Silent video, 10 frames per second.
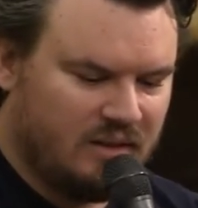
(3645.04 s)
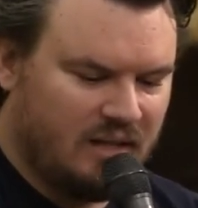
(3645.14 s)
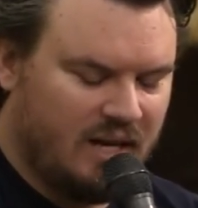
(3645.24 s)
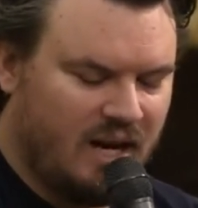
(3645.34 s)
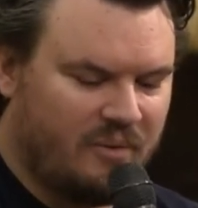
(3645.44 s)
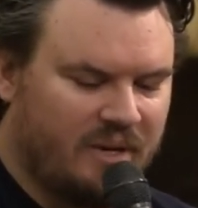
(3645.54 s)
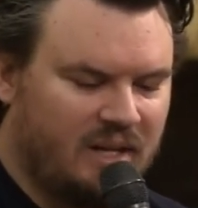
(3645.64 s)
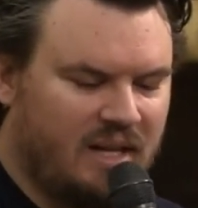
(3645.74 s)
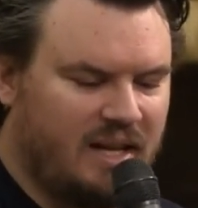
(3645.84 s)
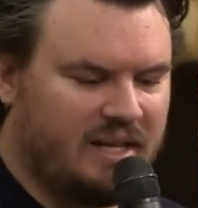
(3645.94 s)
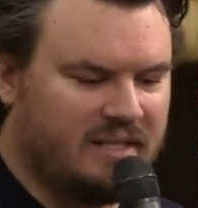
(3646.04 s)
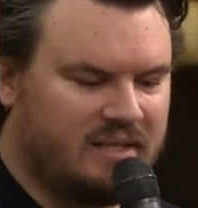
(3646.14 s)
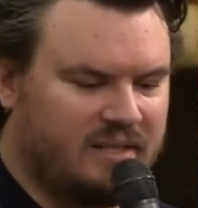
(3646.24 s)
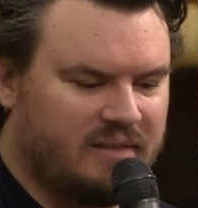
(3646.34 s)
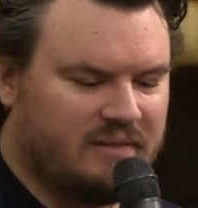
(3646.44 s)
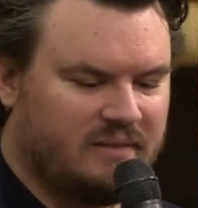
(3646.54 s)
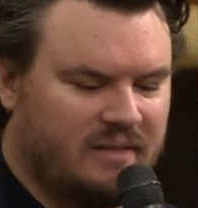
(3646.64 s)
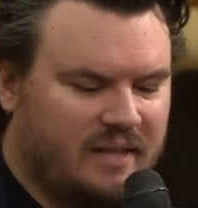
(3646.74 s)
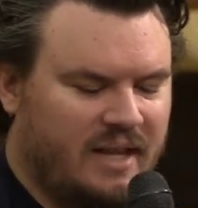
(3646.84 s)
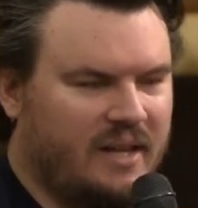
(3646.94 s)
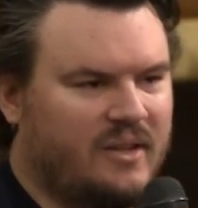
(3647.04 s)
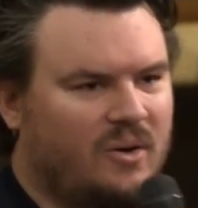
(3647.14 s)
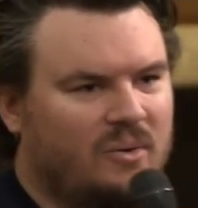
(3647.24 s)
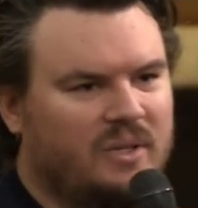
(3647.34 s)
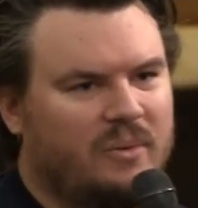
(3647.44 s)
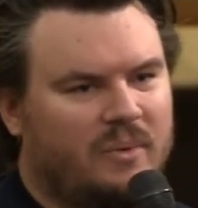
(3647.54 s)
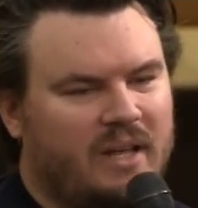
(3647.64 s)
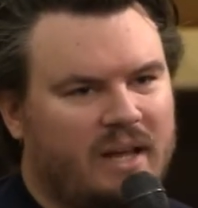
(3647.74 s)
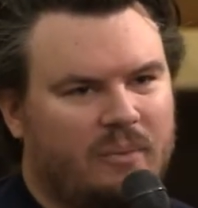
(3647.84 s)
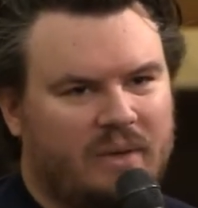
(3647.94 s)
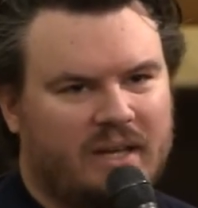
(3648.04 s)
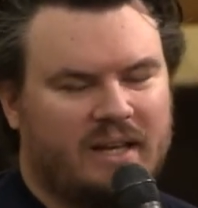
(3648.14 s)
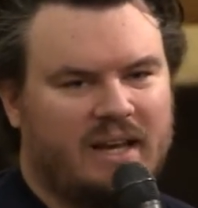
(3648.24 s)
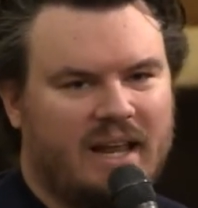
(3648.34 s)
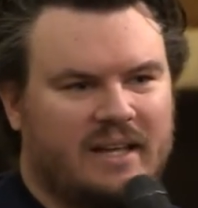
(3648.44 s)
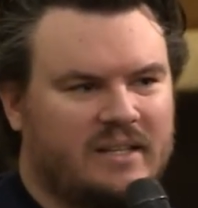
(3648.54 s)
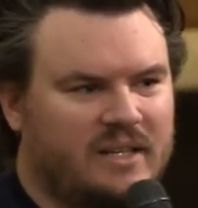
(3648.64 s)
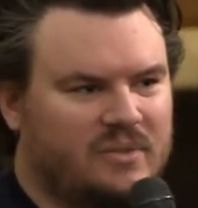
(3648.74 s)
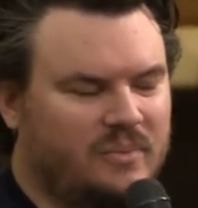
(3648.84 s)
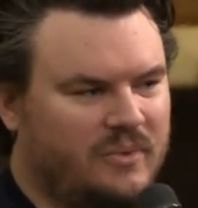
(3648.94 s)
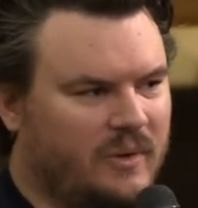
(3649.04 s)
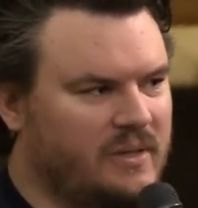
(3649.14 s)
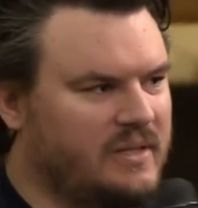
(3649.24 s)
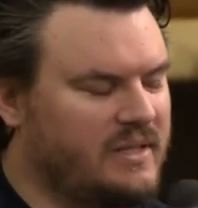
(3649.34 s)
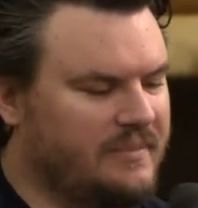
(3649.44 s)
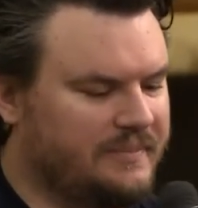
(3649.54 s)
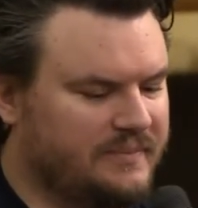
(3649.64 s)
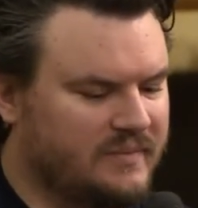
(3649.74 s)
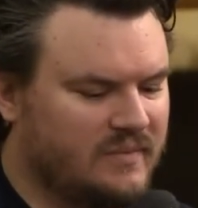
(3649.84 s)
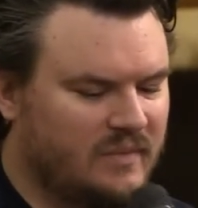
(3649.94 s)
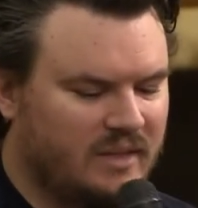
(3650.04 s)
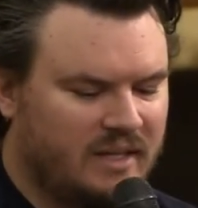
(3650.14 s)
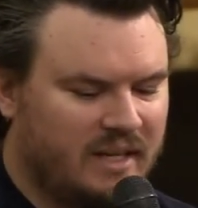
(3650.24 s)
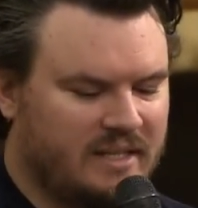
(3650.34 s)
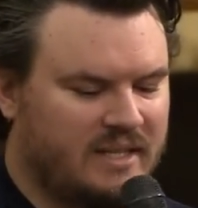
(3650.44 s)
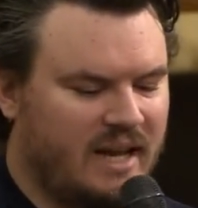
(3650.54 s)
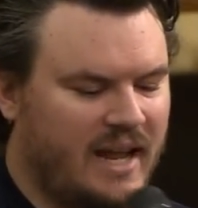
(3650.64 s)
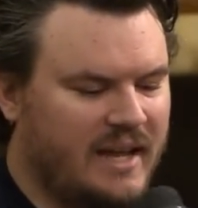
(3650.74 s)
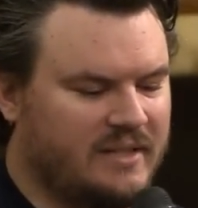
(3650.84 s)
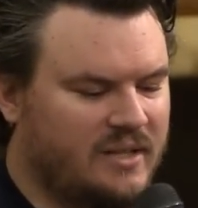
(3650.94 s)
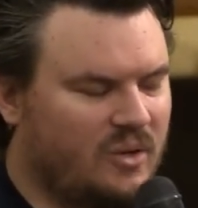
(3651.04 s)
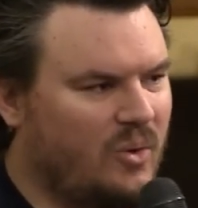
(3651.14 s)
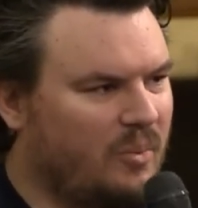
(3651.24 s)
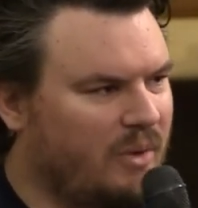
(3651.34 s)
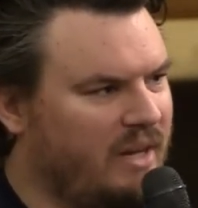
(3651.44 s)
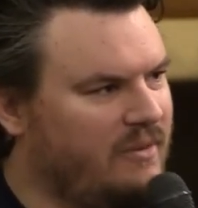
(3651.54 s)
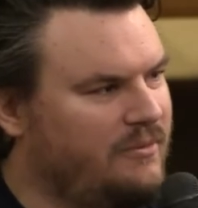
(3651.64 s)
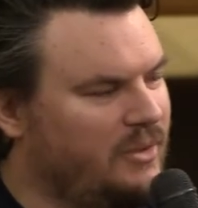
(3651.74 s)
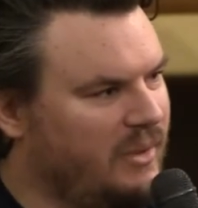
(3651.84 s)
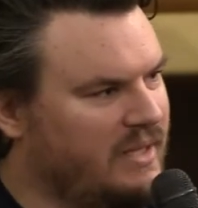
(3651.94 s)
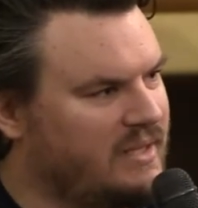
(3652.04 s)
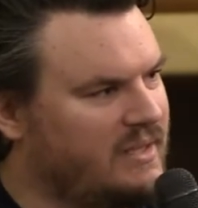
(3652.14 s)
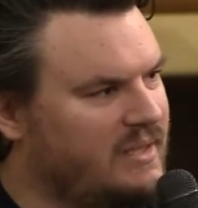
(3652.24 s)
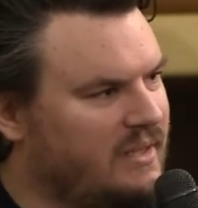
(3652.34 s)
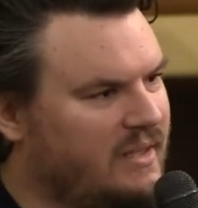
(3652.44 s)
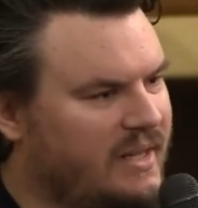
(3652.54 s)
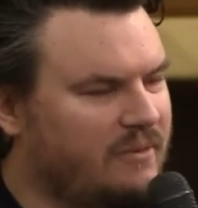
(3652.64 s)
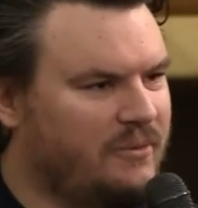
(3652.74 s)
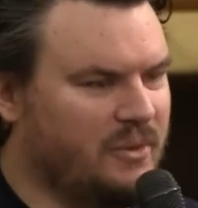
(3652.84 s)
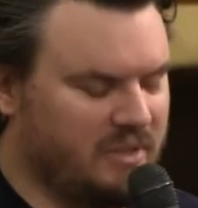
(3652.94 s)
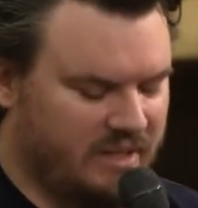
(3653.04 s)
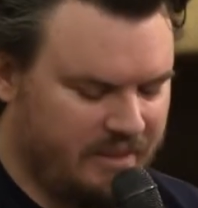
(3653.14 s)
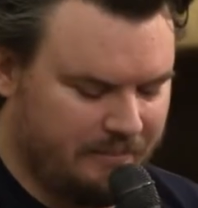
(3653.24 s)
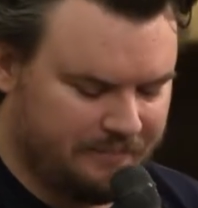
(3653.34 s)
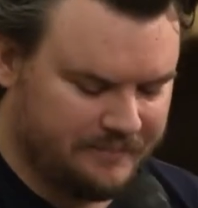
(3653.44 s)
And I realized that the only way we can end these wars is to end the corporate influence that fuels them.